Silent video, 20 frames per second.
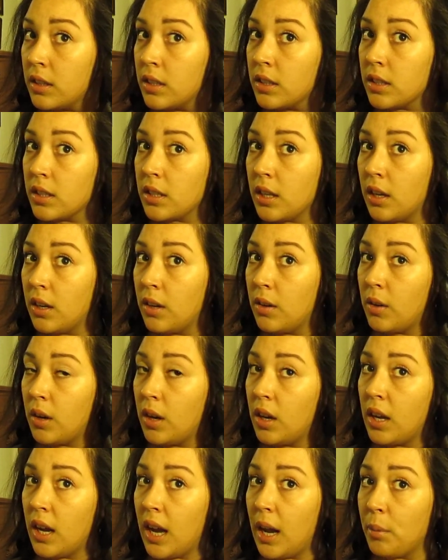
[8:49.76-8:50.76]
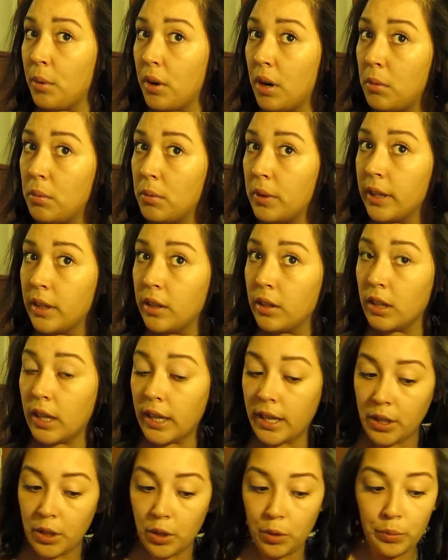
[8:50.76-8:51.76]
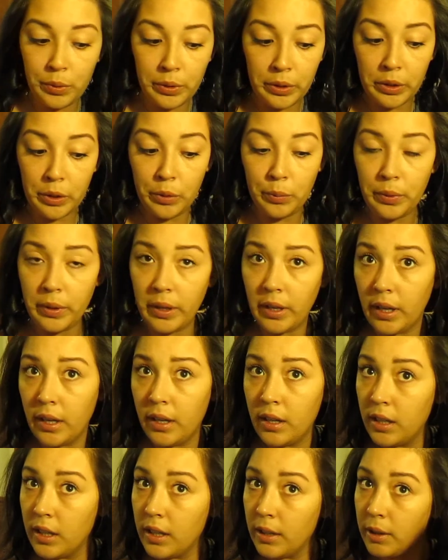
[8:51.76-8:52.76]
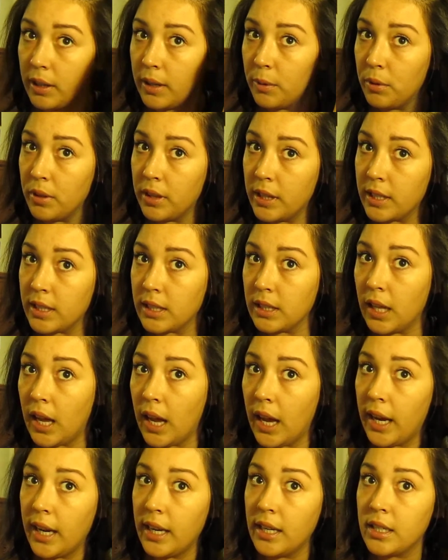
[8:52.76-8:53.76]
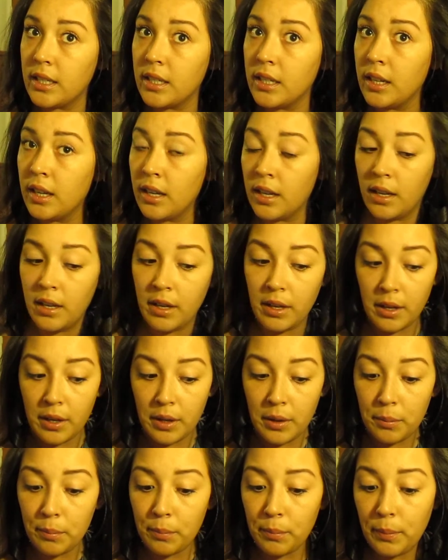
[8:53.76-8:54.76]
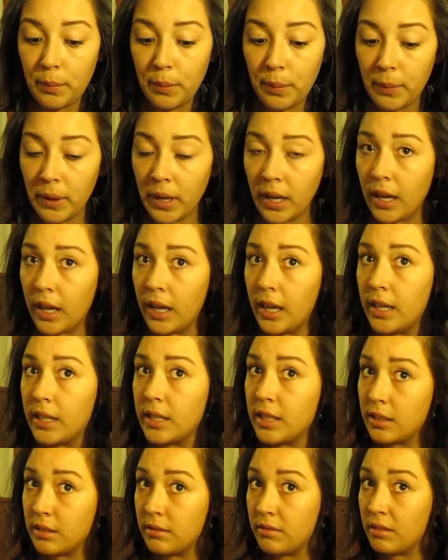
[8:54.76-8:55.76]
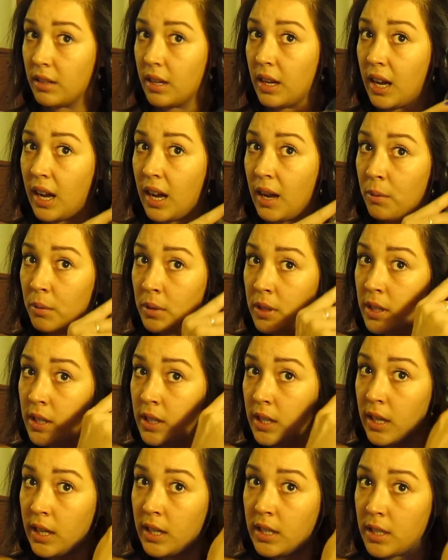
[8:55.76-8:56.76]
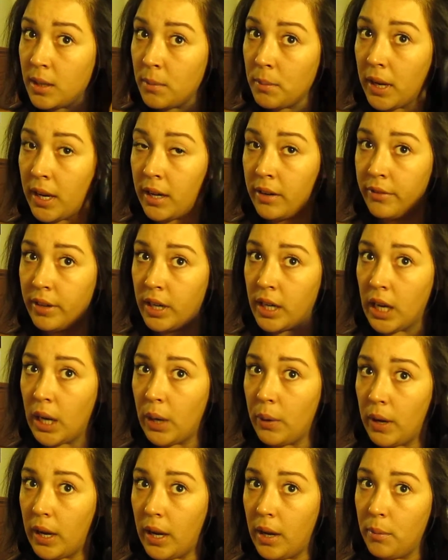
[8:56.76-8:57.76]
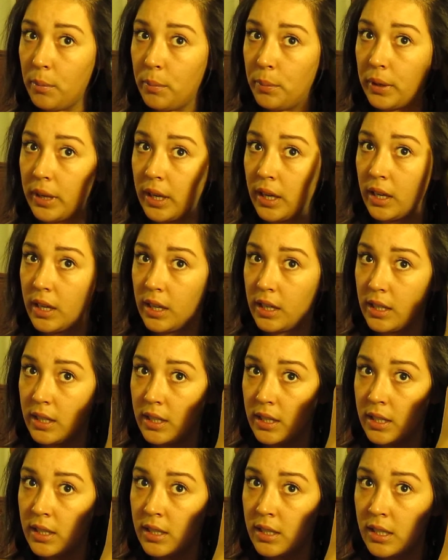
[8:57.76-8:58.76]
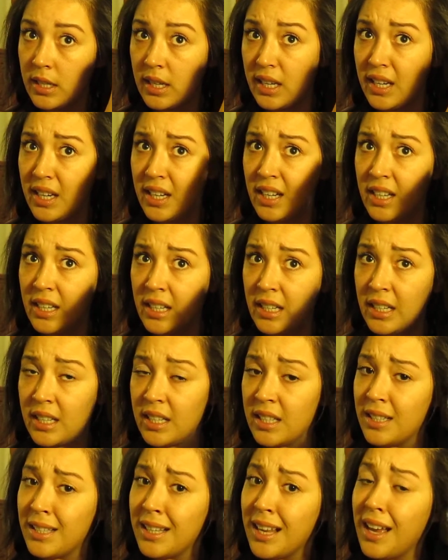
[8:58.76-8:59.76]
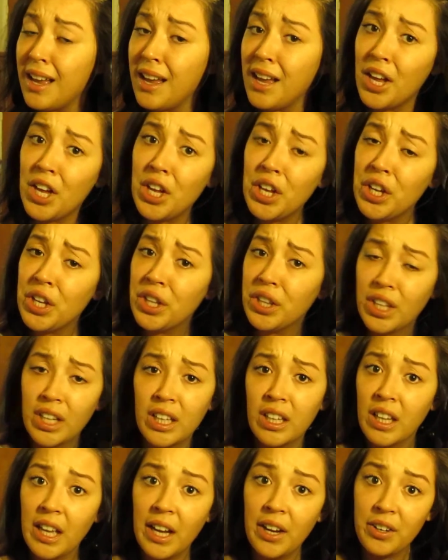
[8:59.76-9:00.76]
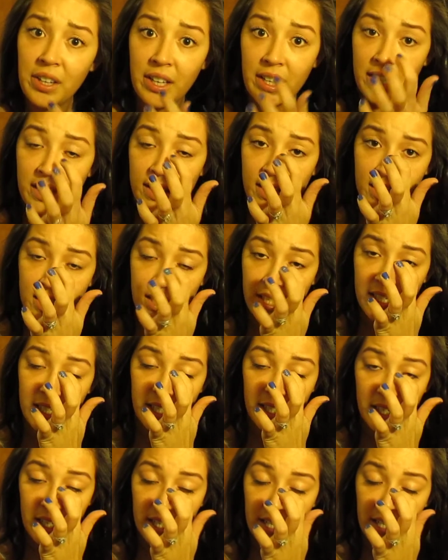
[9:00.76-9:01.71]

So, I probably look like an Oompa Loompa with this light. But I wanted to get some kind of video up because it is the cloudiest,